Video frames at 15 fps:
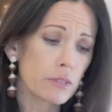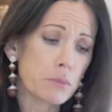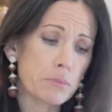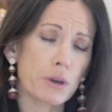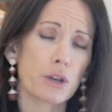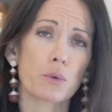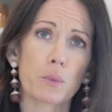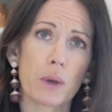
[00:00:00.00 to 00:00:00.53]

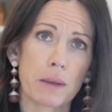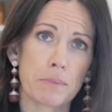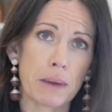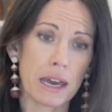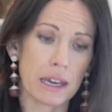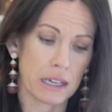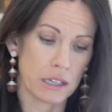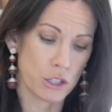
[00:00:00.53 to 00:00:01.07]
Put it right
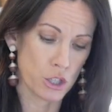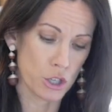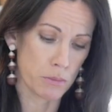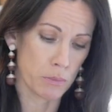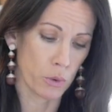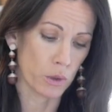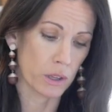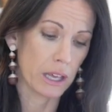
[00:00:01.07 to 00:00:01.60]
back into your
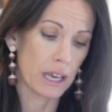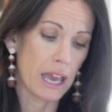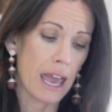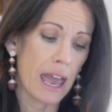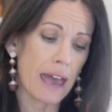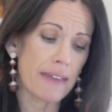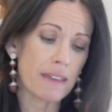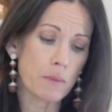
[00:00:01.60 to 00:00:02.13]
bowl.
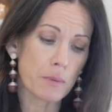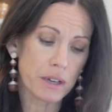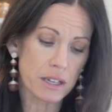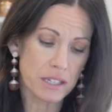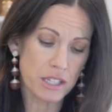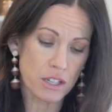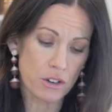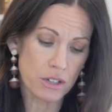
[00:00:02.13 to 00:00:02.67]
And then we're
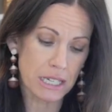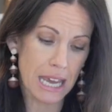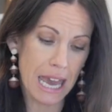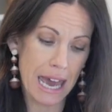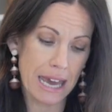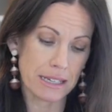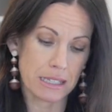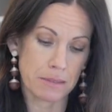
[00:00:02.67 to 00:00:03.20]
gonna start
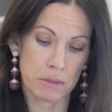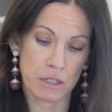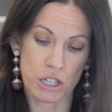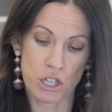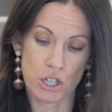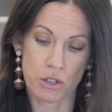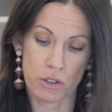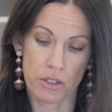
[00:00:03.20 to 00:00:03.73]
to add some
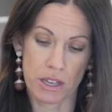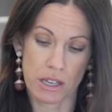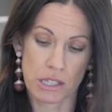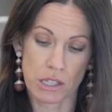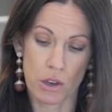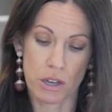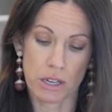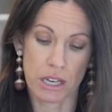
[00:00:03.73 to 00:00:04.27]
additional
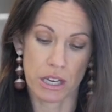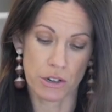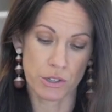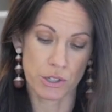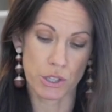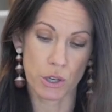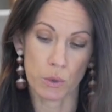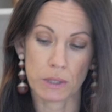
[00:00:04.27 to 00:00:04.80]
things on here.
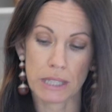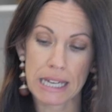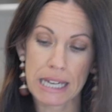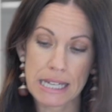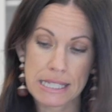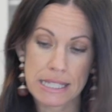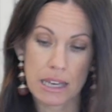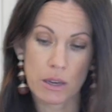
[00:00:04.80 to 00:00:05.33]
So like
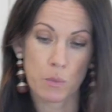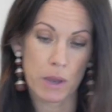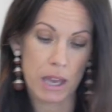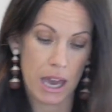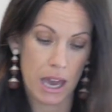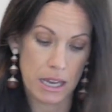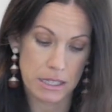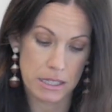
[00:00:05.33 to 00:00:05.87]
I said, we
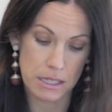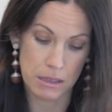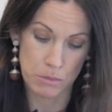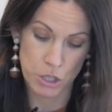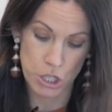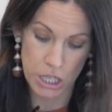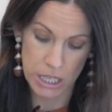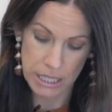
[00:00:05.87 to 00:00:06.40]
had
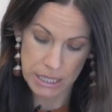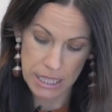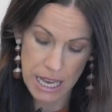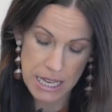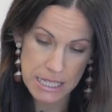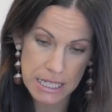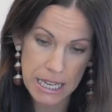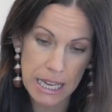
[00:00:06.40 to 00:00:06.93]
some chicken
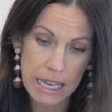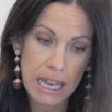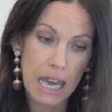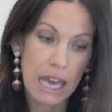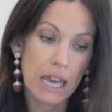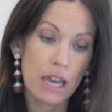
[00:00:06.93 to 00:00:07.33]
last night.